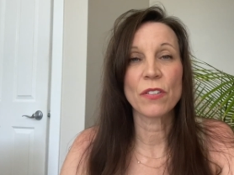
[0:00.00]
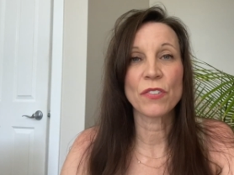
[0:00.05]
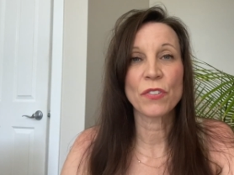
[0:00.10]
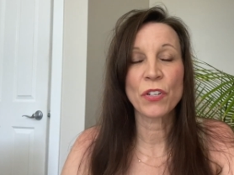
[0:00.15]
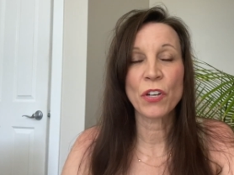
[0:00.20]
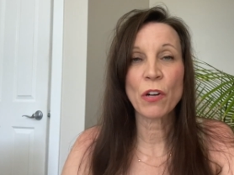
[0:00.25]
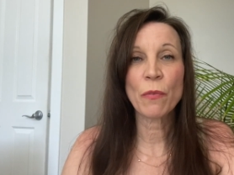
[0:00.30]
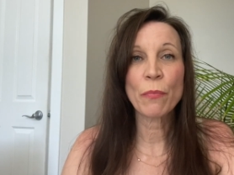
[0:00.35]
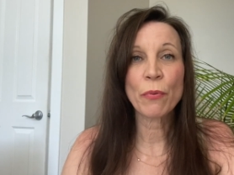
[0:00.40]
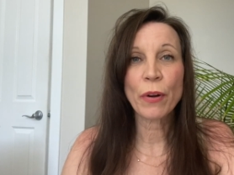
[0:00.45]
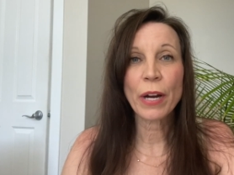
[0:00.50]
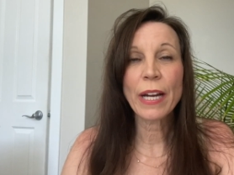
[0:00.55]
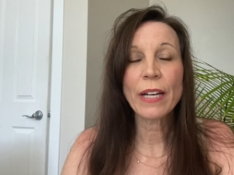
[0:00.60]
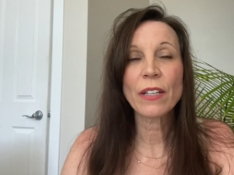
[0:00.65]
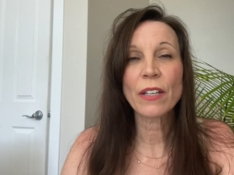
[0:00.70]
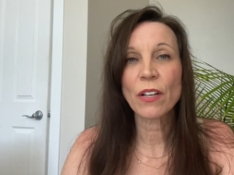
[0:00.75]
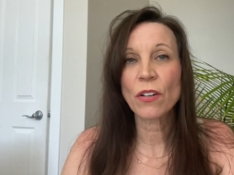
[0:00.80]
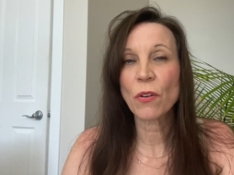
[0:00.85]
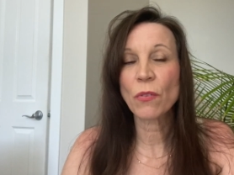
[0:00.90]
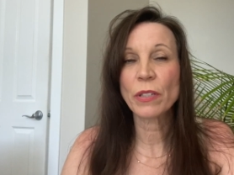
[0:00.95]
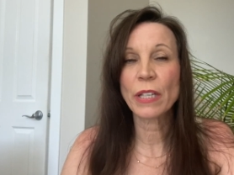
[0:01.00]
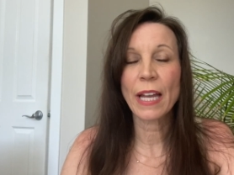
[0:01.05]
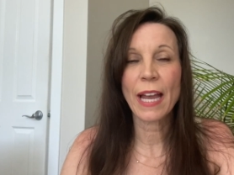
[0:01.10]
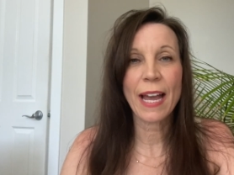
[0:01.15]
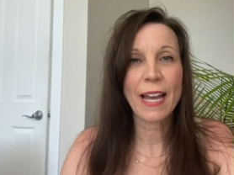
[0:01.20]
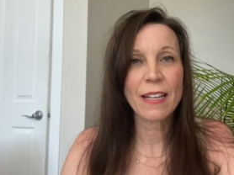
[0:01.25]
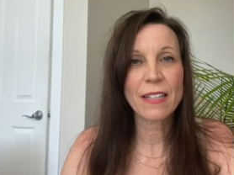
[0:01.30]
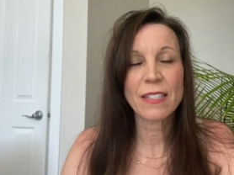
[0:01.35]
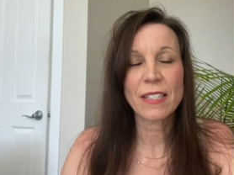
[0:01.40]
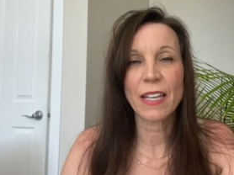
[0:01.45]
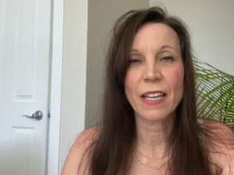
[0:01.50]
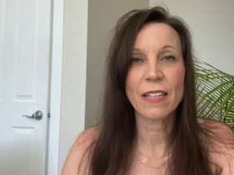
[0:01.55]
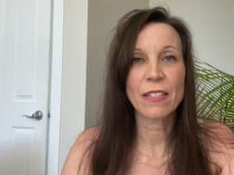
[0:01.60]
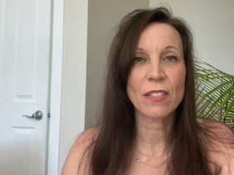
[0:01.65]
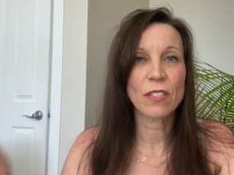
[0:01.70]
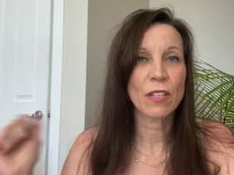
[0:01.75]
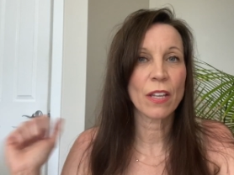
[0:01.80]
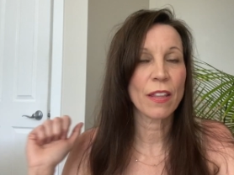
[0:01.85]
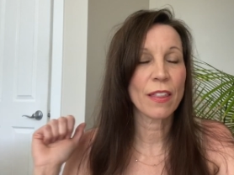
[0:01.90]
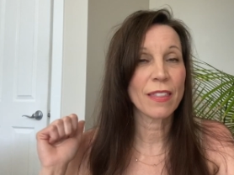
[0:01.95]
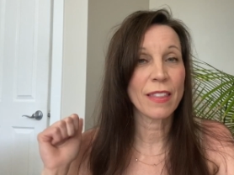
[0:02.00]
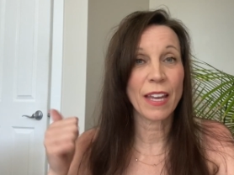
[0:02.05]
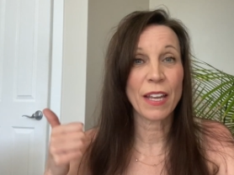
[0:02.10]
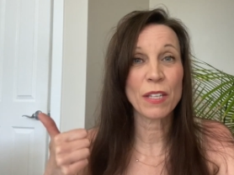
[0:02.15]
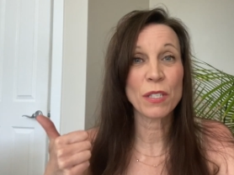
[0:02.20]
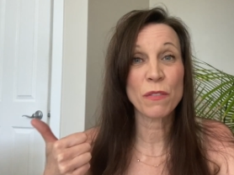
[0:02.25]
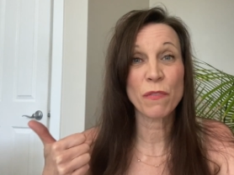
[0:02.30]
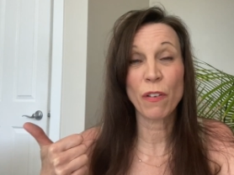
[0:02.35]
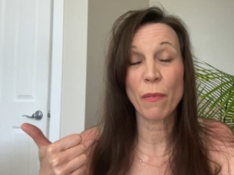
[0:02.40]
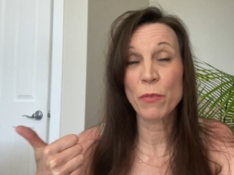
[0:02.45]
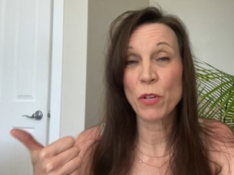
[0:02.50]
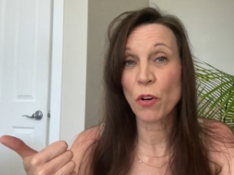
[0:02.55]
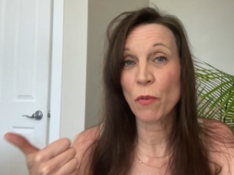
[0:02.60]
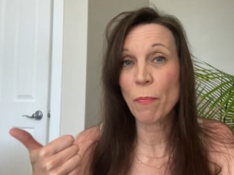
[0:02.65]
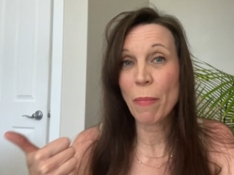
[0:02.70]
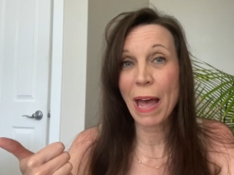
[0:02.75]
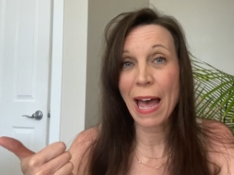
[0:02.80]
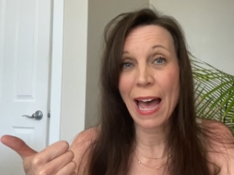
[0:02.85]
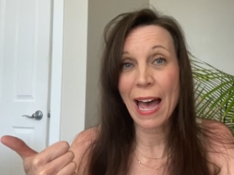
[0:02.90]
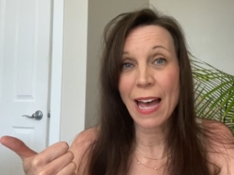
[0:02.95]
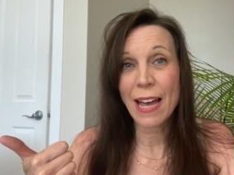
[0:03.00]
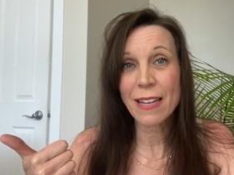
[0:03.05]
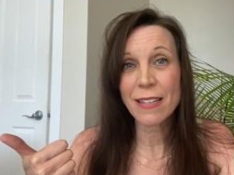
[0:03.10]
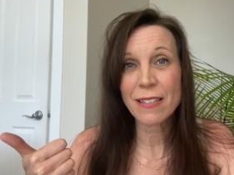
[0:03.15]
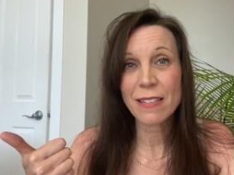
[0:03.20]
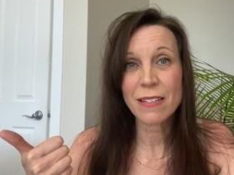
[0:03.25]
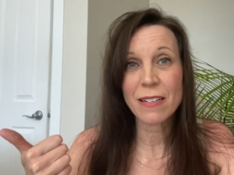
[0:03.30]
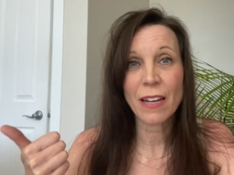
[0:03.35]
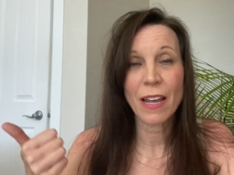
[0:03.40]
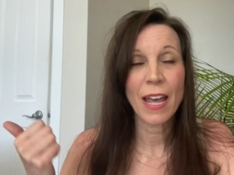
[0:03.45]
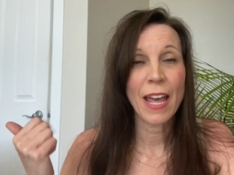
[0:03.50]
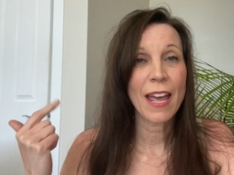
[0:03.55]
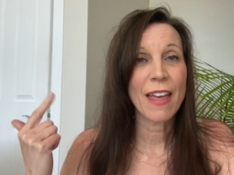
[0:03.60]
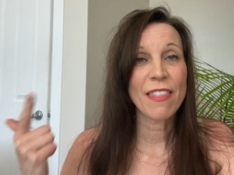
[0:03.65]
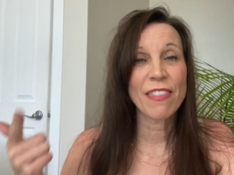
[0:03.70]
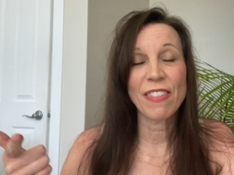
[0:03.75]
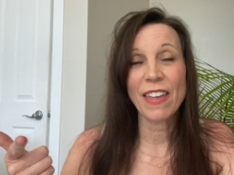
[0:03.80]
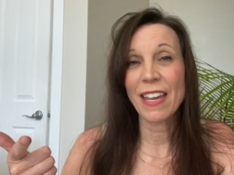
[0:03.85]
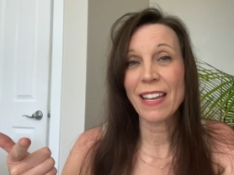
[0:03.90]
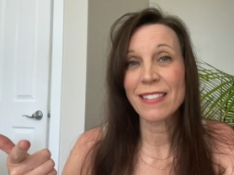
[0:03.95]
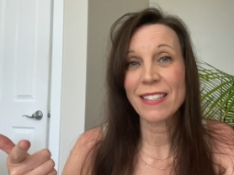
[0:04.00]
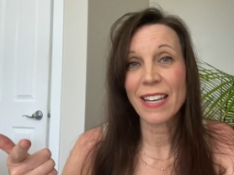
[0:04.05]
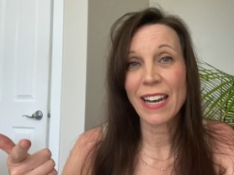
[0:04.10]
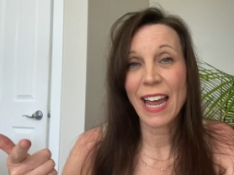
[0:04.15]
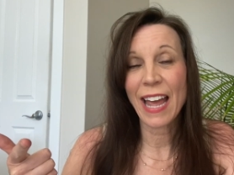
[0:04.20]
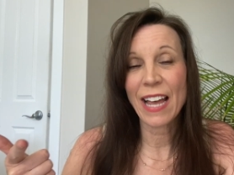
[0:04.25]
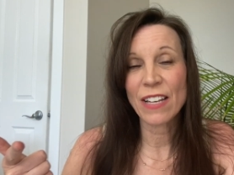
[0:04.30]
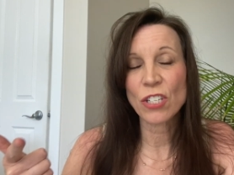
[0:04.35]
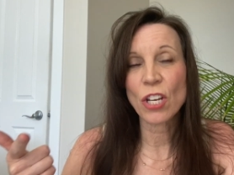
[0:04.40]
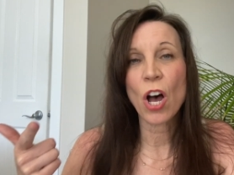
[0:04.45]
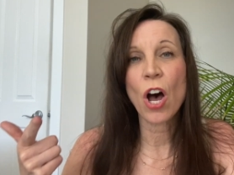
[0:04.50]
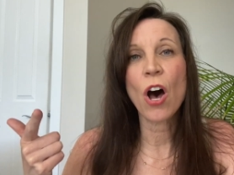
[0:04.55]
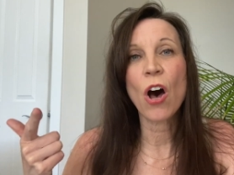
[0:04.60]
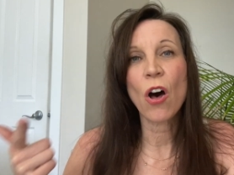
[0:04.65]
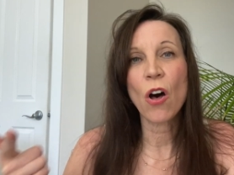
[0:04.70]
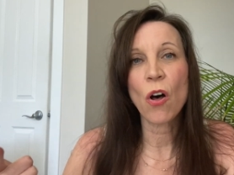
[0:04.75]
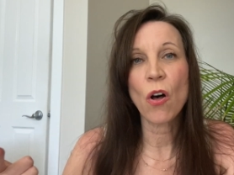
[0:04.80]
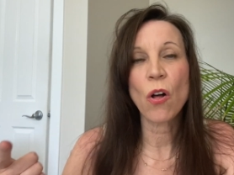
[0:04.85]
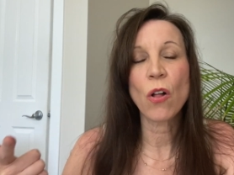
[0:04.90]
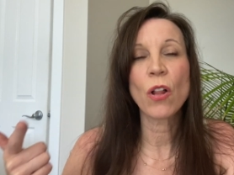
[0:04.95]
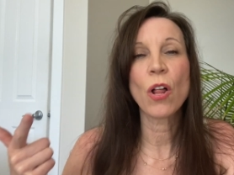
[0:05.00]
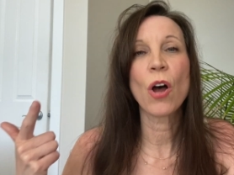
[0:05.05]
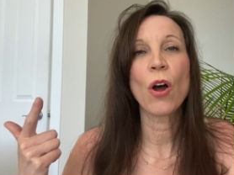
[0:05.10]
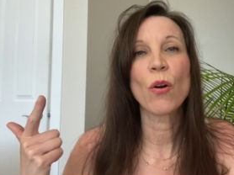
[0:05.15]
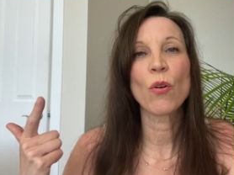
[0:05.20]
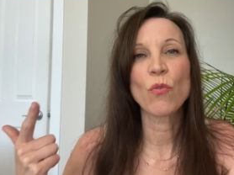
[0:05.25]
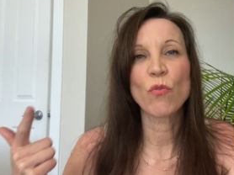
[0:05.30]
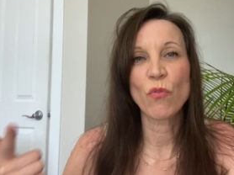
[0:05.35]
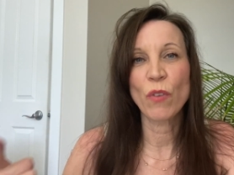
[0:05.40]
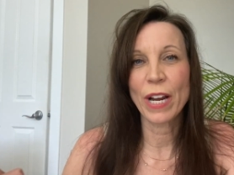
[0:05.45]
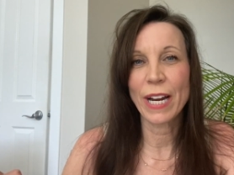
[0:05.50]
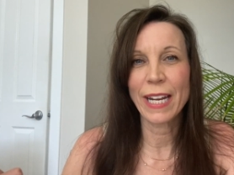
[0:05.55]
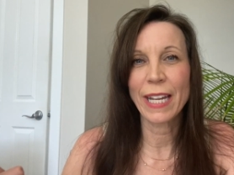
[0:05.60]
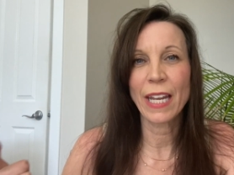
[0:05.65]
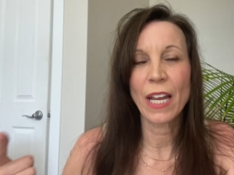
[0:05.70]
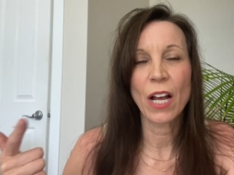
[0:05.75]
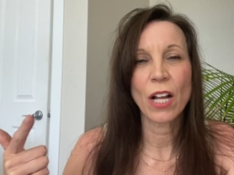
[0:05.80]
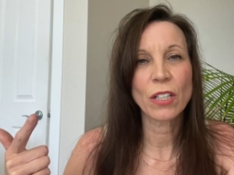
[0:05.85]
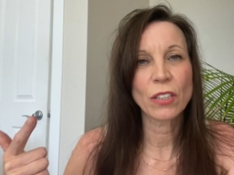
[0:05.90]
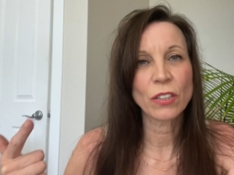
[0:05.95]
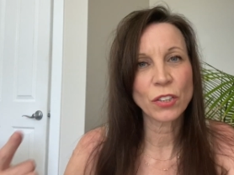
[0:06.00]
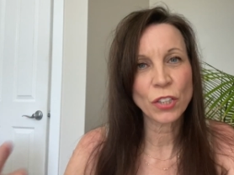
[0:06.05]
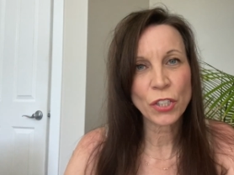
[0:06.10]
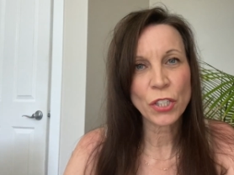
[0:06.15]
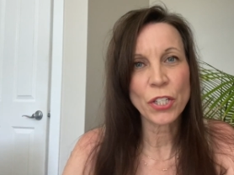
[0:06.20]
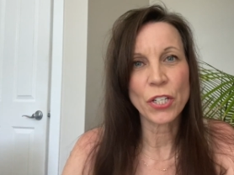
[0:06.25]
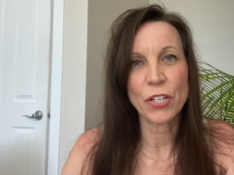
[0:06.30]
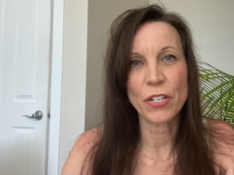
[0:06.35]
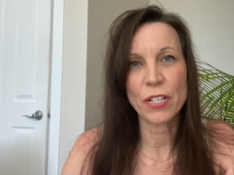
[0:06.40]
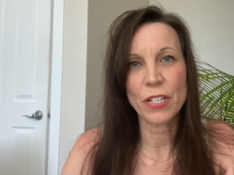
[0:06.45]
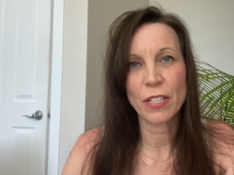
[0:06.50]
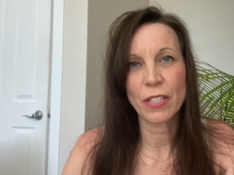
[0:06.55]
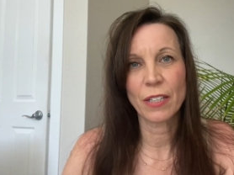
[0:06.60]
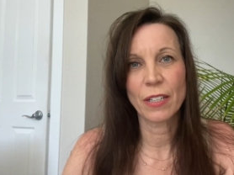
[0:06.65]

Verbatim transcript: So your brain can only access things from your past, things it has already learned.